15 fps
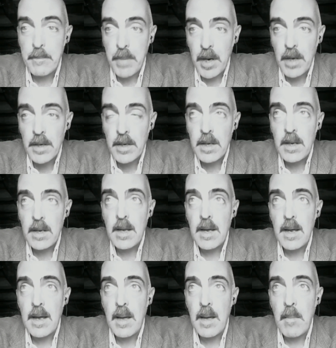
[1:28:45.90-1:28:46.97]
But
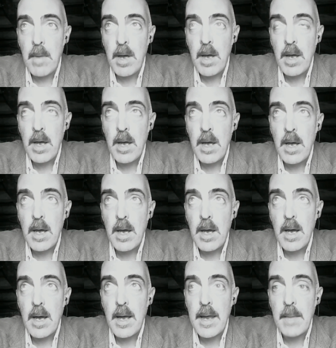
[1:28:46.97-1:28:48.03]
I
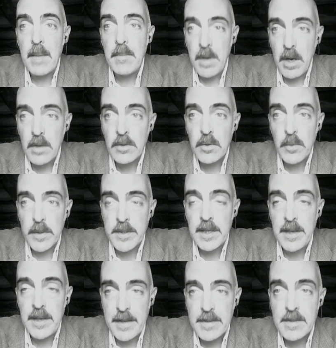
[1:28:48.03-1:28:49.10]
am not going to
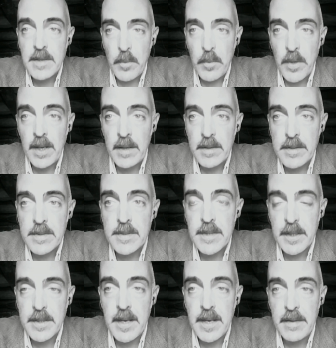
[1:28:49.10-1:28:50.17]
let someone else
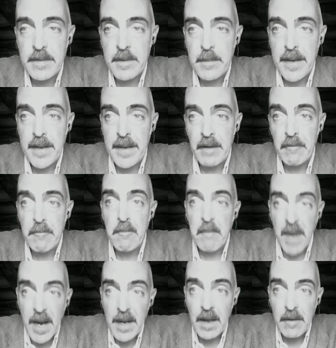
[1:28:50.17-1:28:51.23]
dictate the meaning of
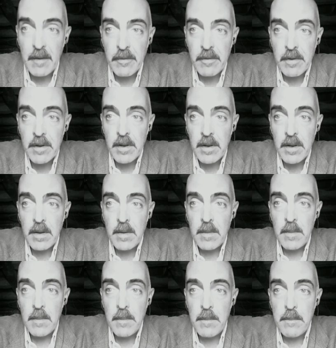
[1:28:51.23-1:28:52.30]
my life,
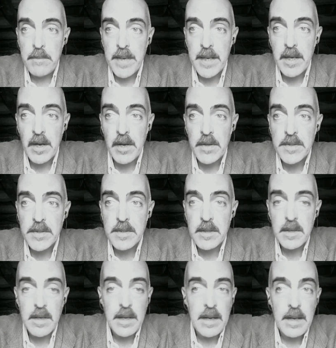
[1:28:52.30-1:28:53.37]
because
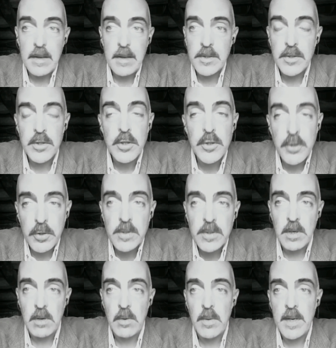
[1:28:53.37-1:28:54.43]
to do
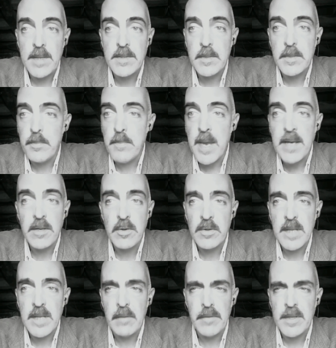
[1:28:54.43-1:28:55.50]
so is to make
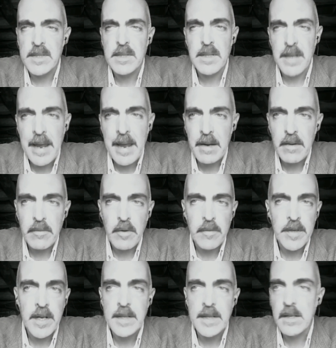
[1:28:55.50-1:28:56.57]
yourself a slave of
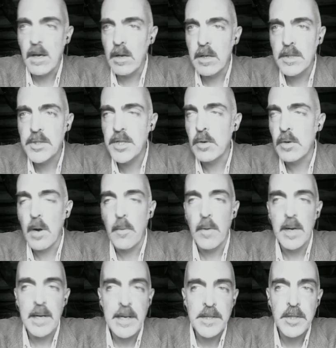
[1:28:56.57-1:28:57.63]
an ideology or a
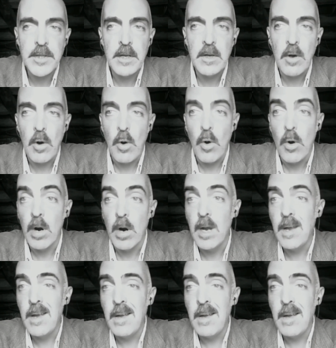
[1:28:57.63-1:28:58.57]
religion or